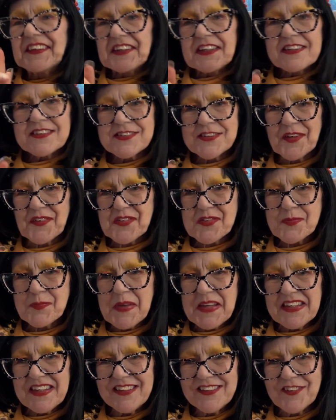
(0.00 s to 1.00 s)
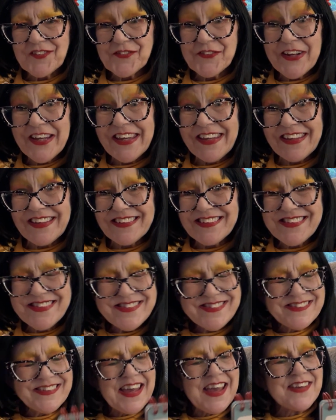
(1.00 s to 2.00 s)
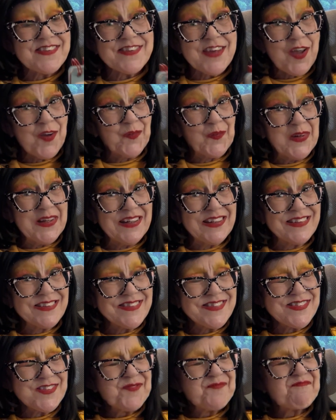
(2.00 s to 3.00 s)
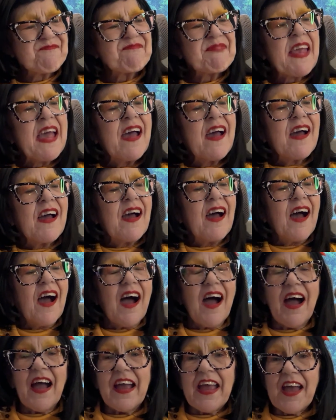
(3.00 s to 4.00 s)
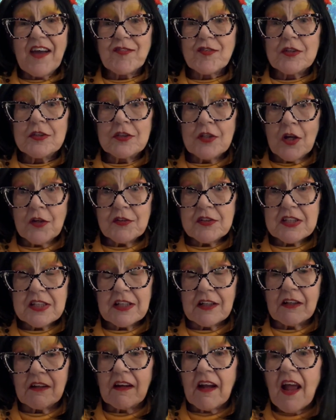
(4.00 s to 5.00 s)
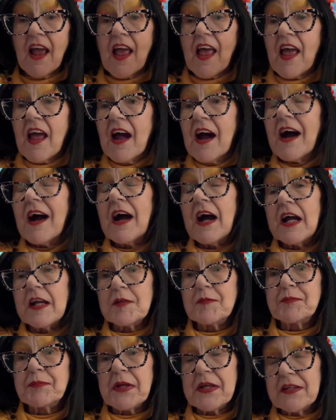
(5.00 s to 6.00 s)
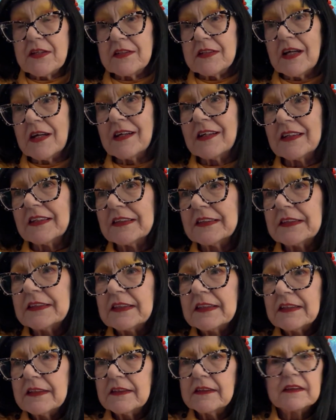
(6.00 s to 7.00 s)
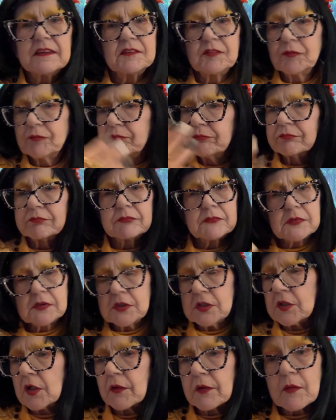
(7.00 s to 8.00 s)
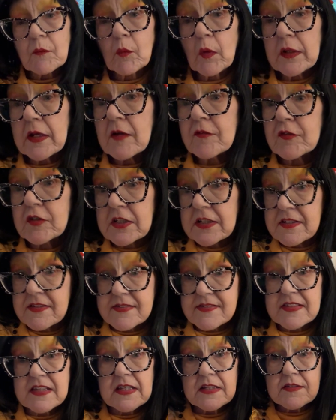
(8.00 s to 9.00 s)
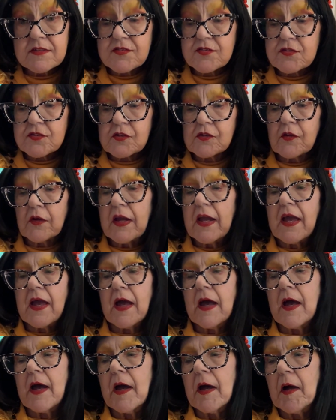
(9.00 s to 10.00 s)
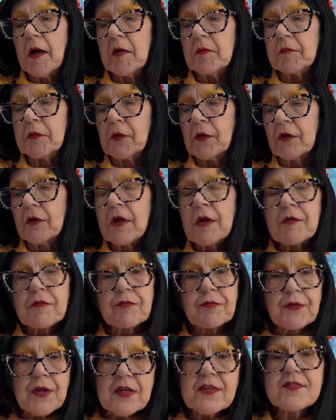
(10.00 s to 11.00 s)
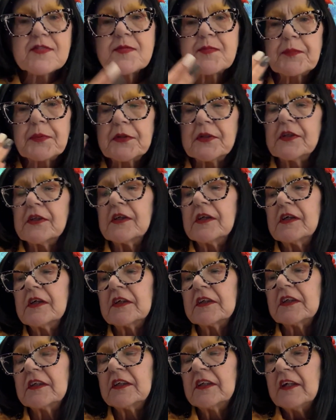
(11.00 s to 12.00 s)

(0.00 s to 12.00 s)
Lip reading: So speaking of wigs, as I was, I have a note here. I've been, you know, whatever it is, Instagram or Facebook,